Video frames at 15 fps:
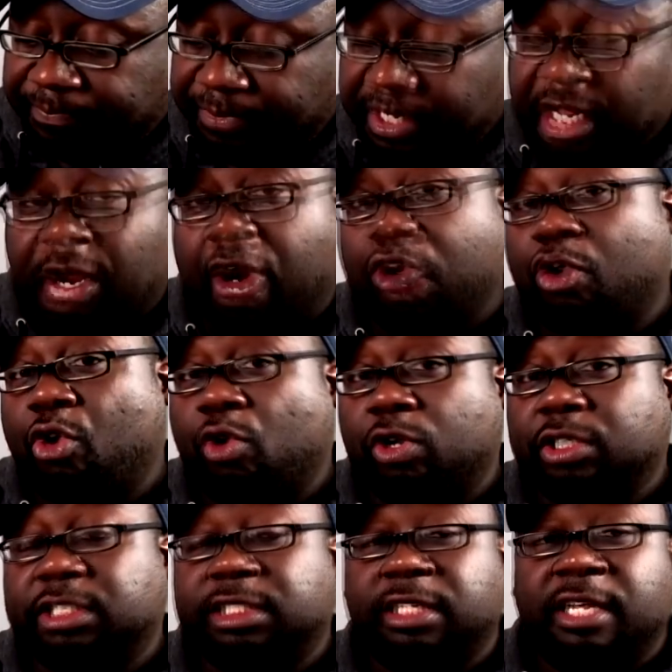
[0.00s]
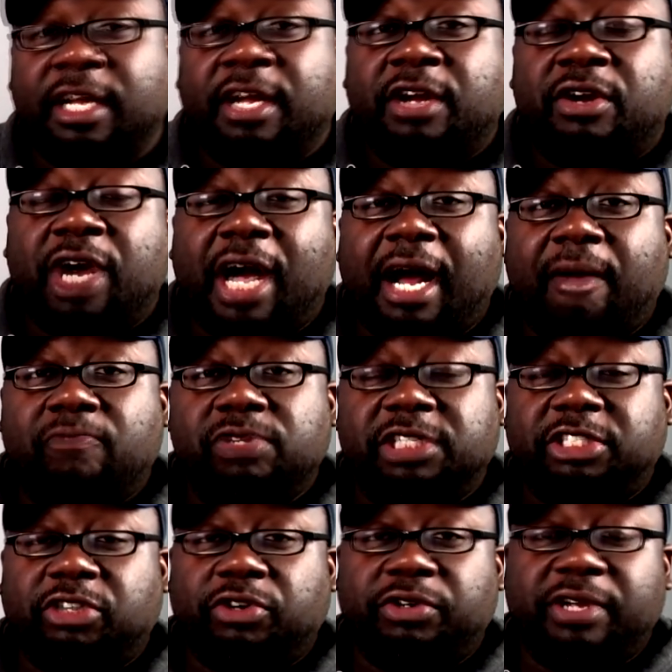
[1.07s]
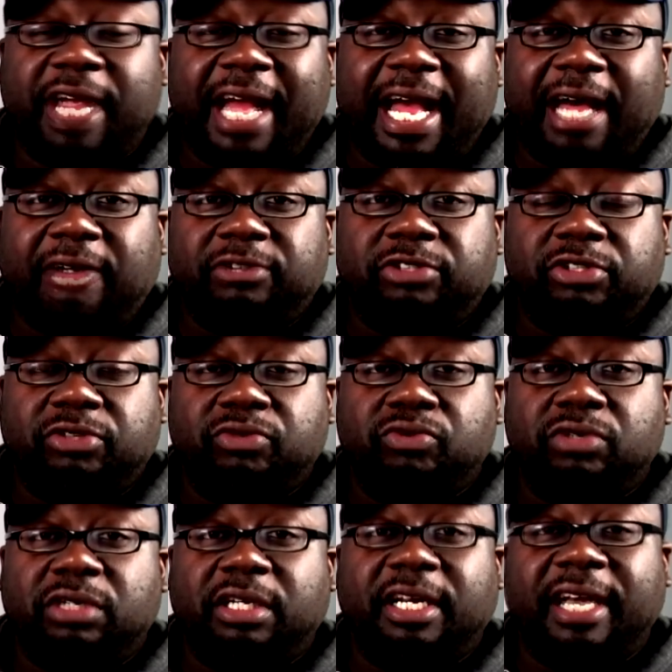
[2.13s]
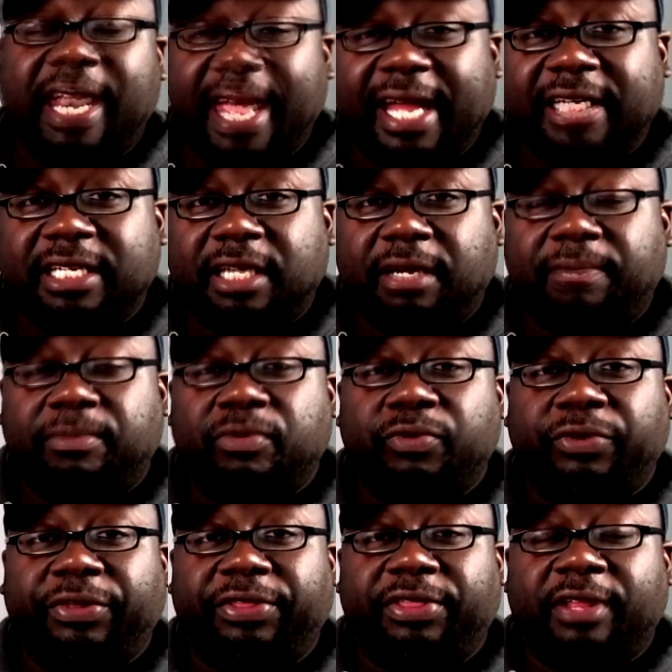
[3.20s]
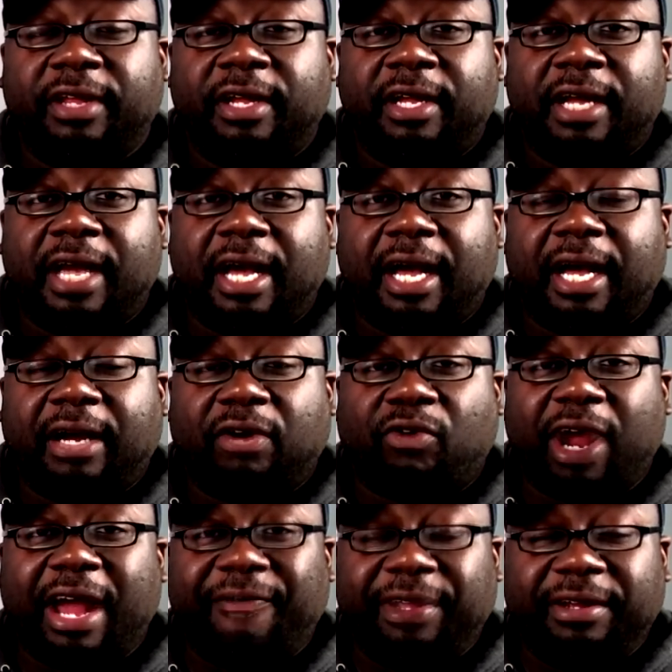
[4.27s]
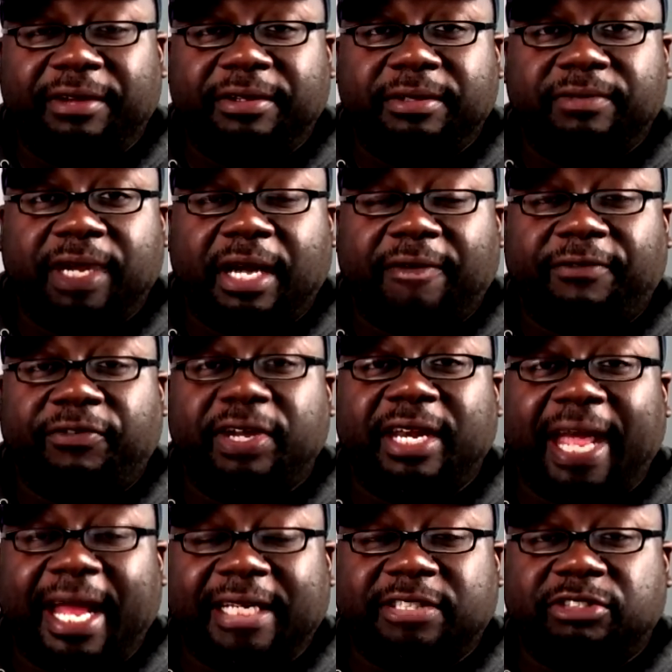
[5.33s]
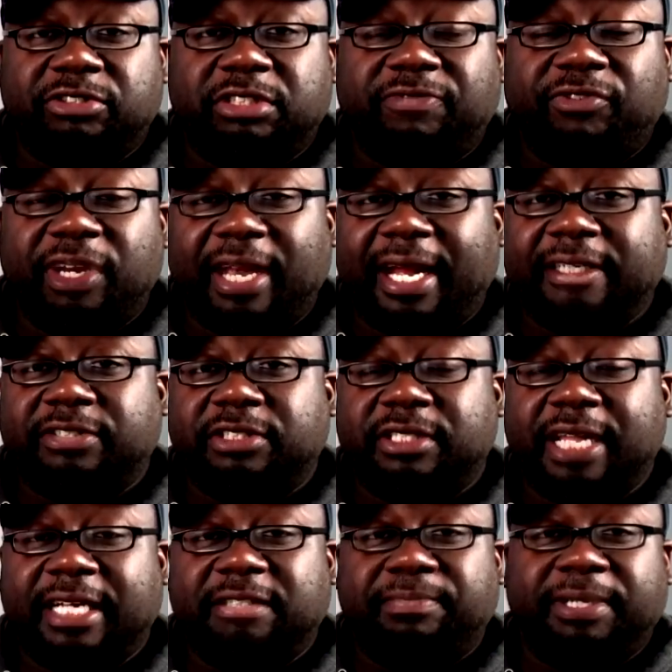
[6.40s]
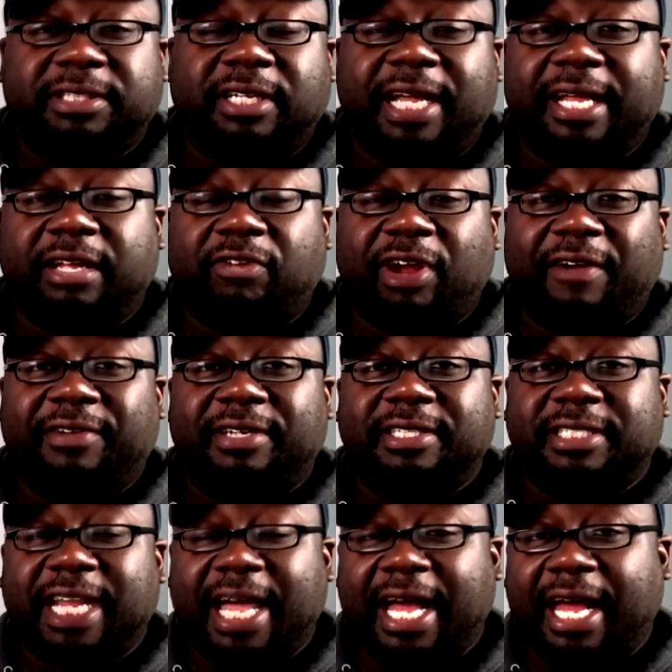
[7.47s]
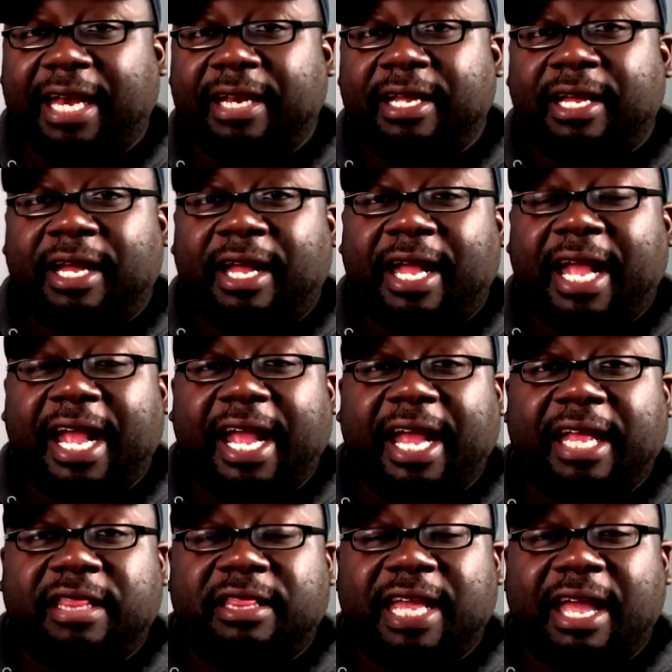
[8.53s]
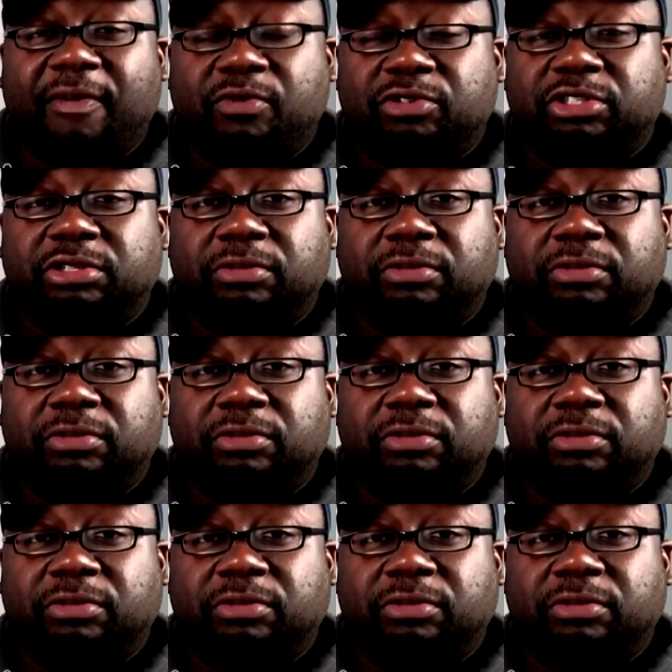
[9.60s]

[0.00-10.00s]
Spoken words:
In our course, we show you how to connect up with graphic freelancers that specialize in graphic design, and they will